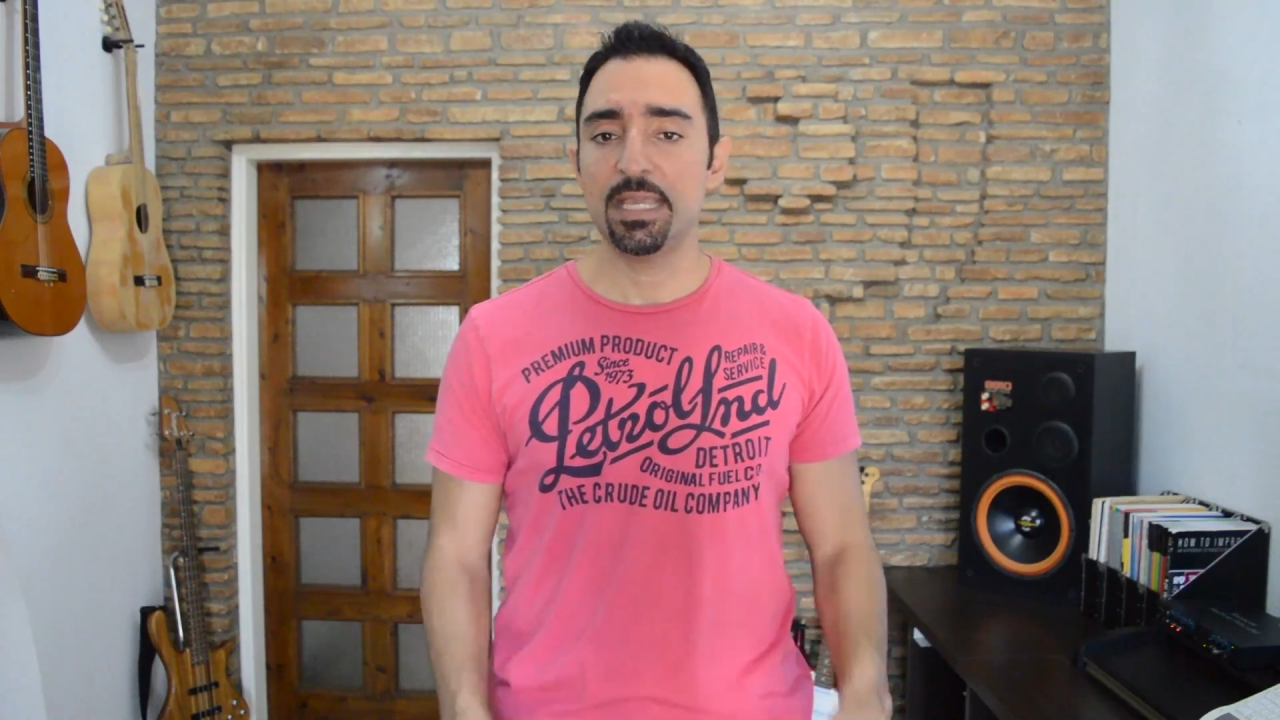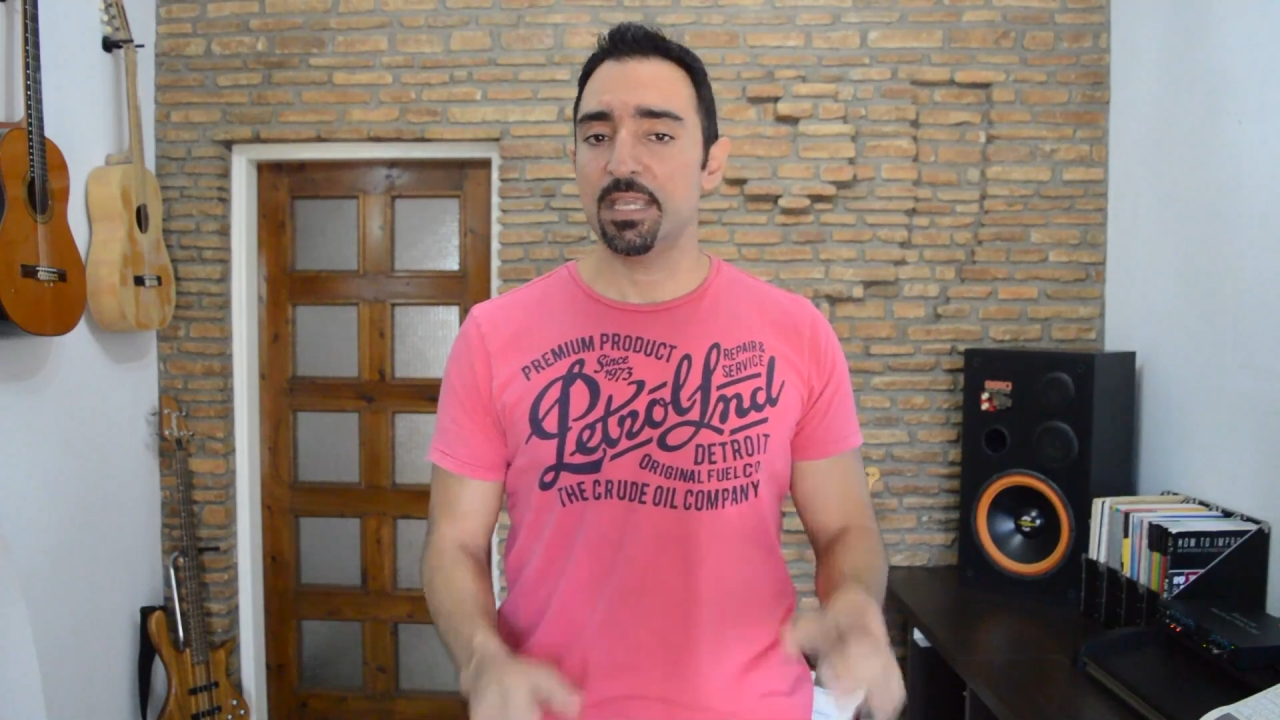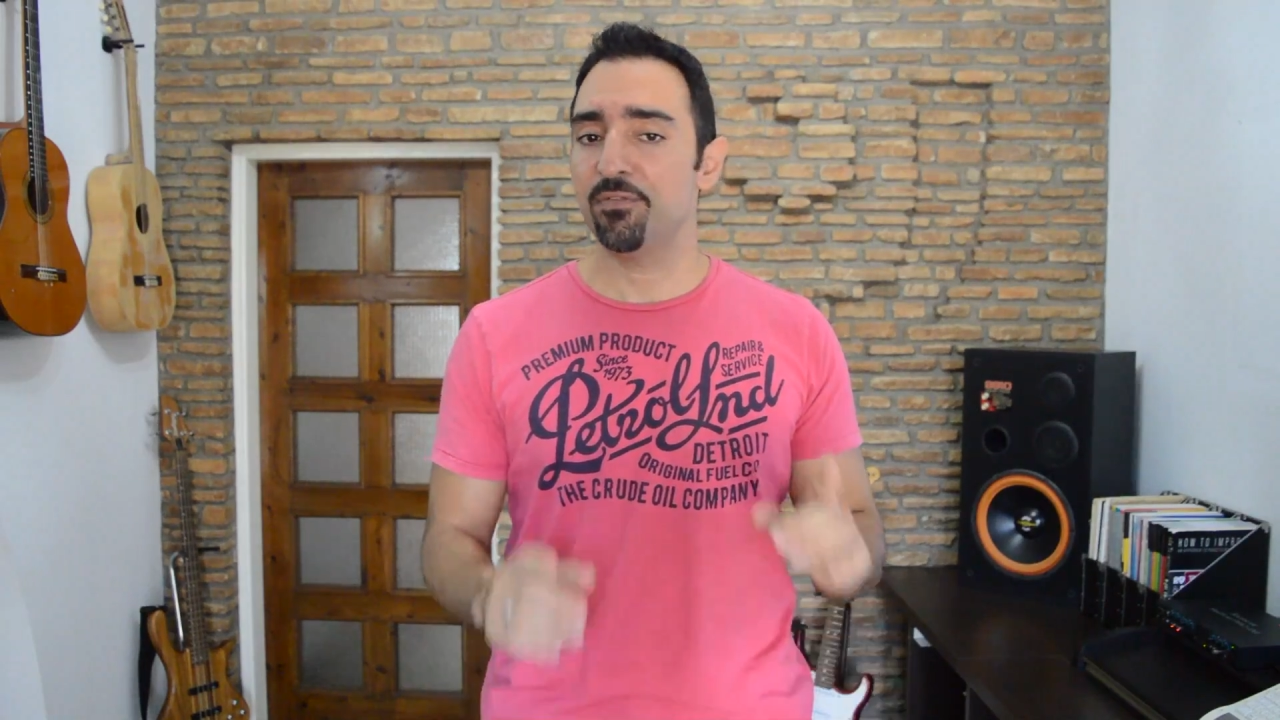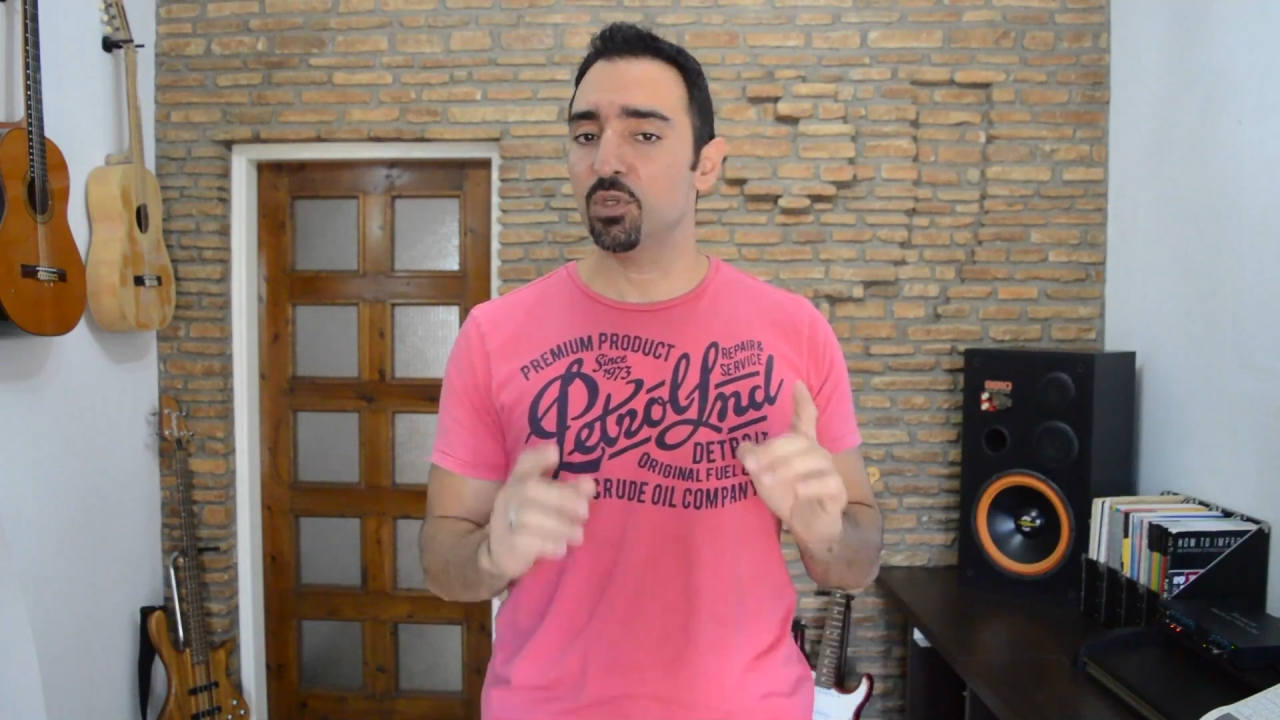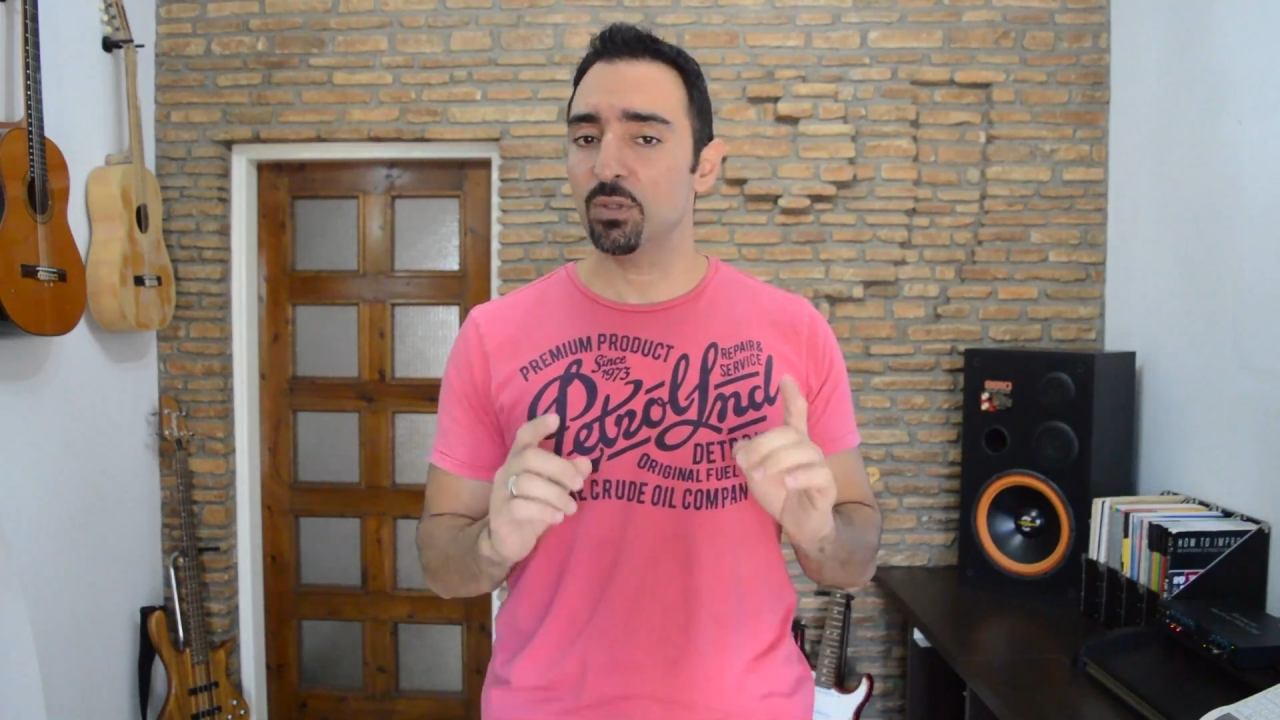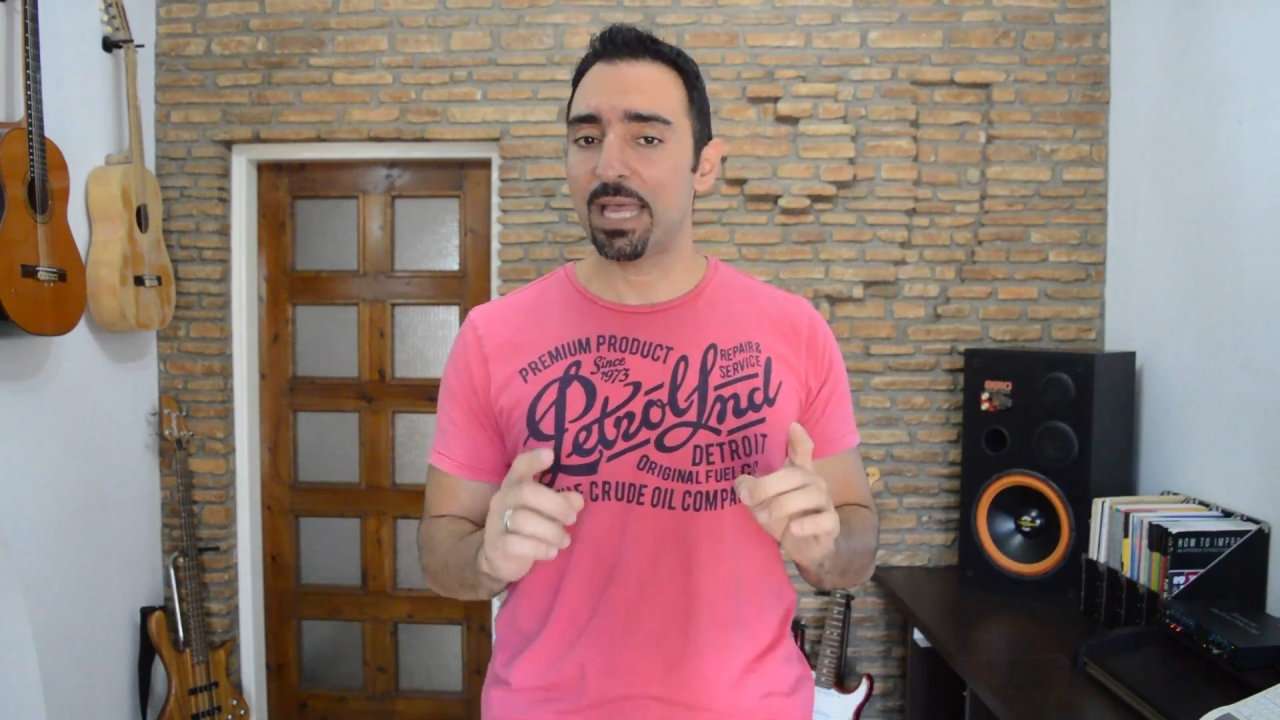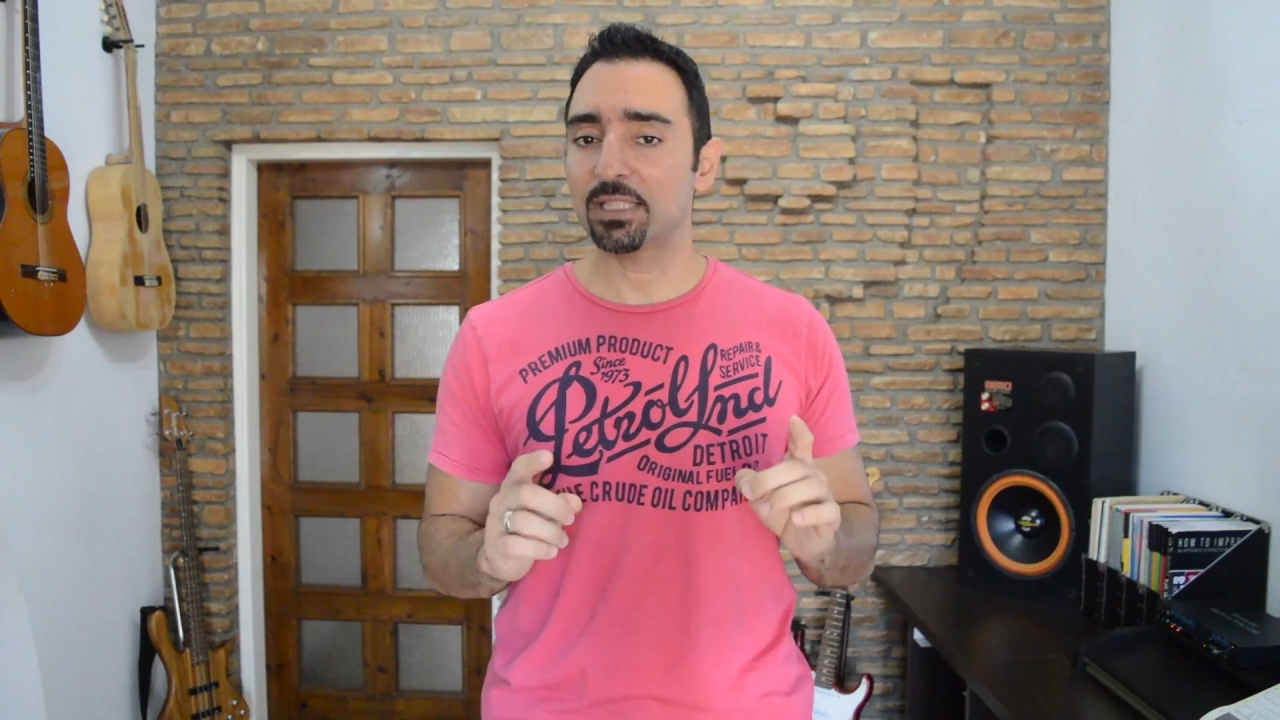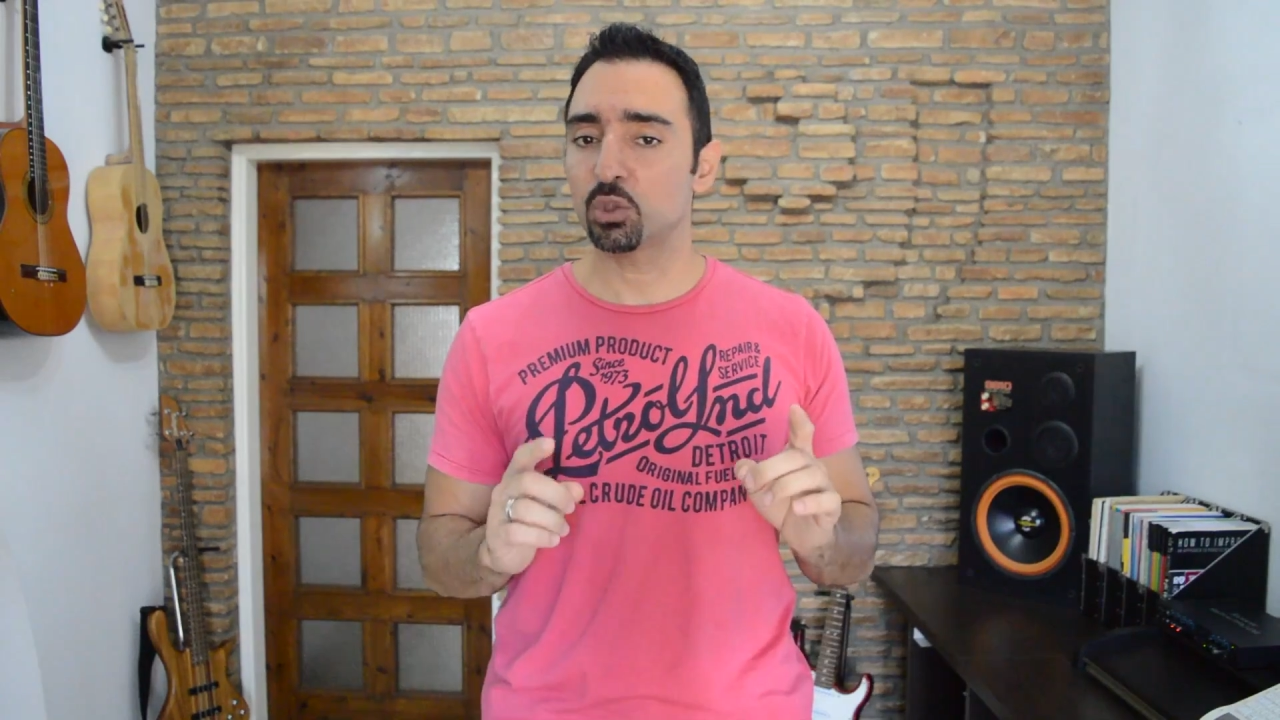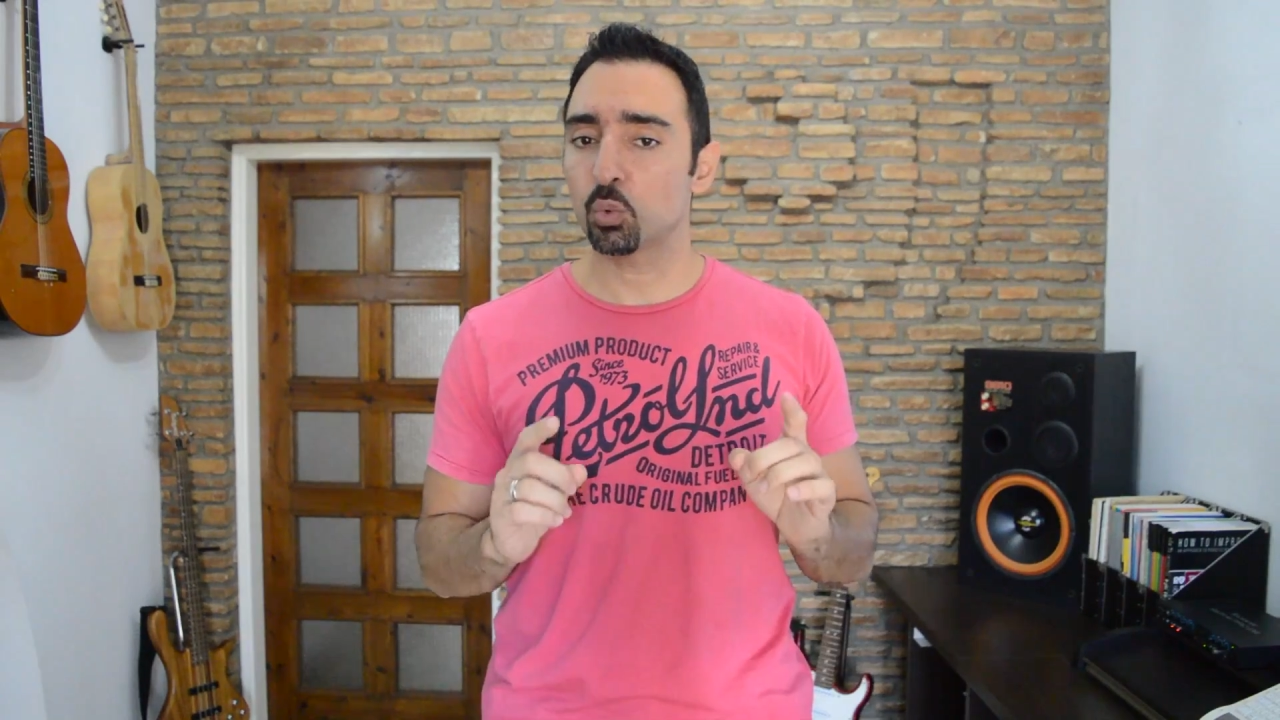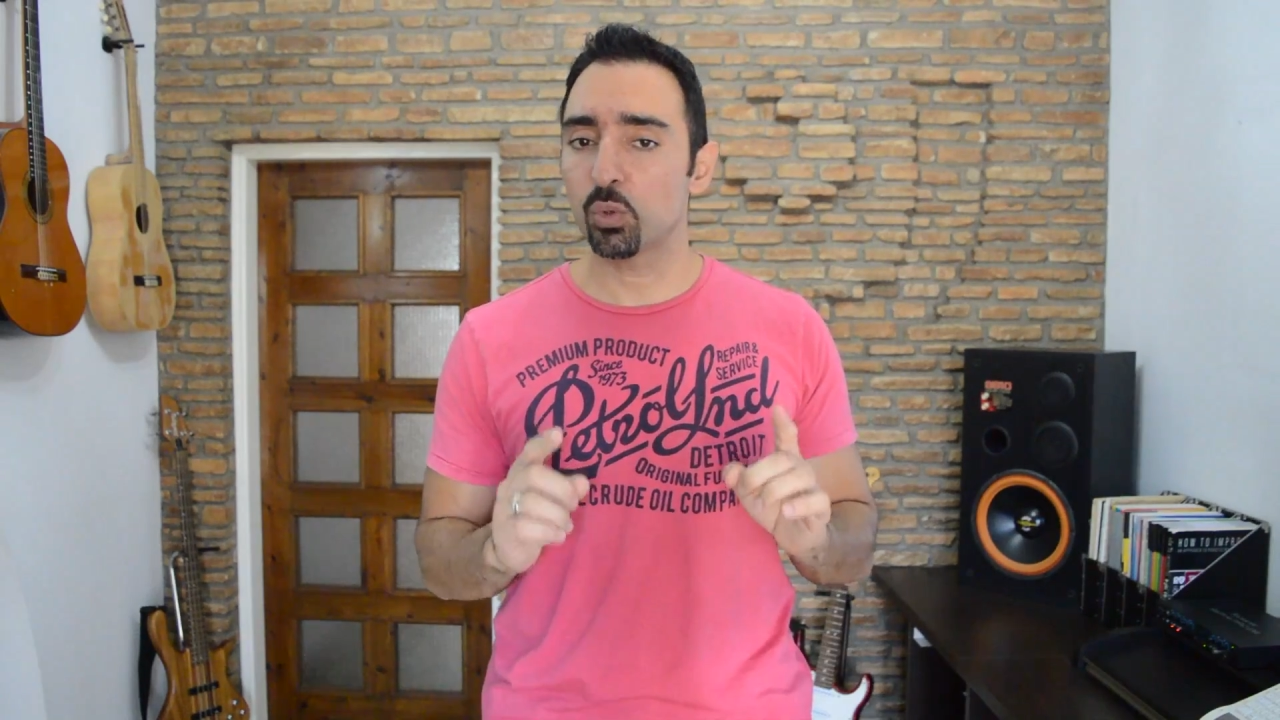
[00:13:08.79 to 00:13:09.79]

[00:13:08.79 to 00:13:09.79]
If you like to